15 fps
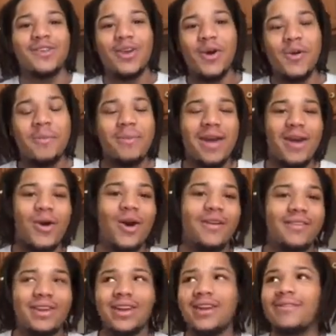You know what Matt
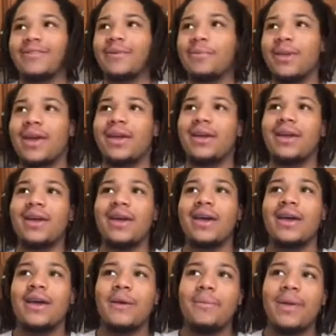Harvey did for me?
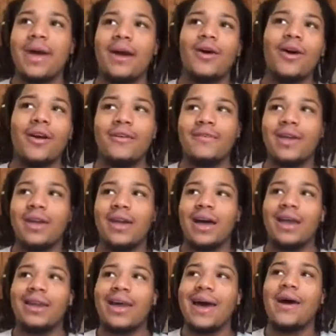Matt Harvey
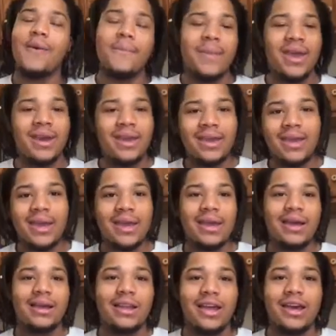allowed me to
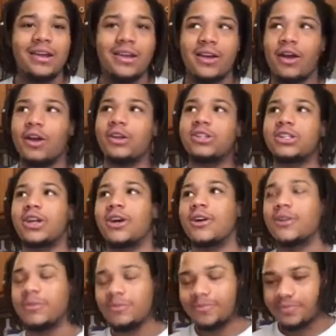get Clayton
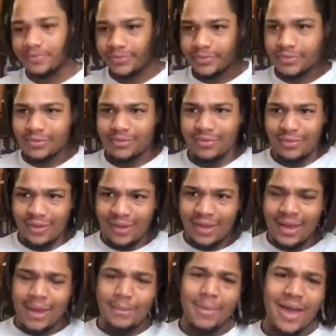Kershaw.
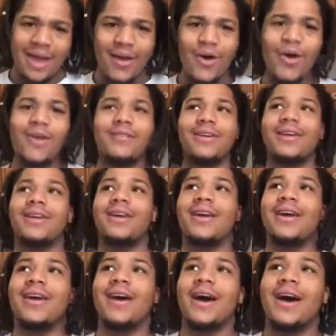And Matt Harvey
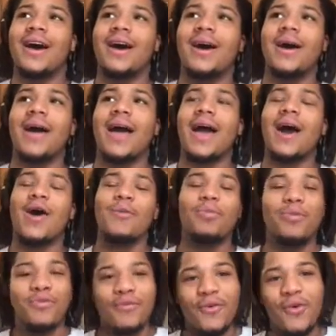
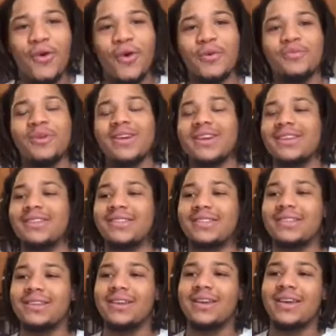outperformed
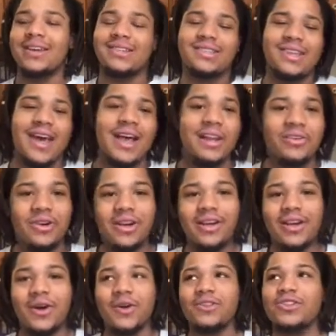his
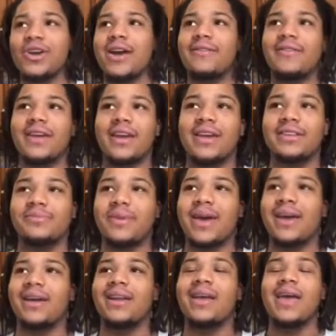salary on DraftKings,
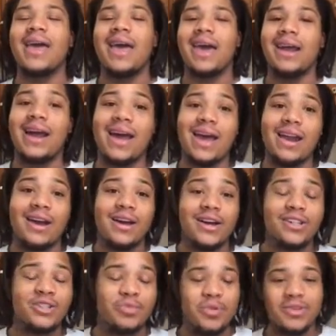man. And I had
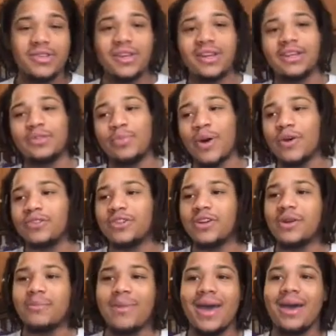100% exposure
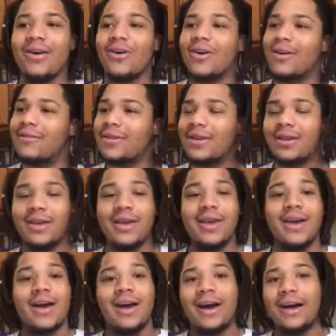to Matt Harvey,
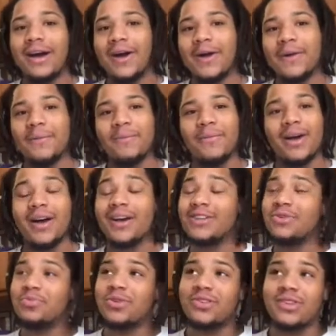
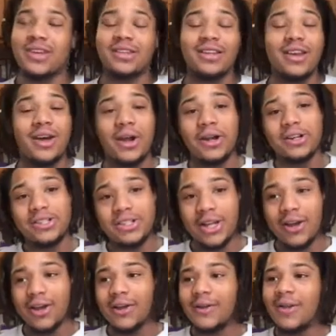100% to
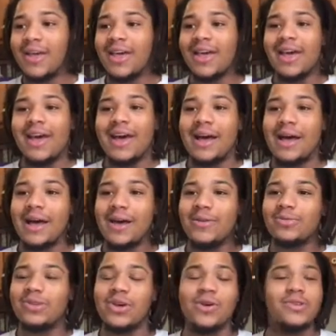Kershaw. So
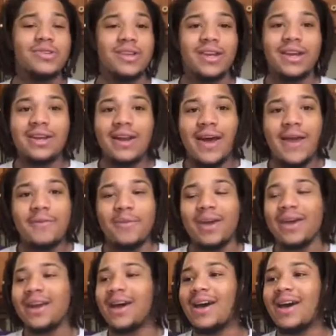it was a good night, man.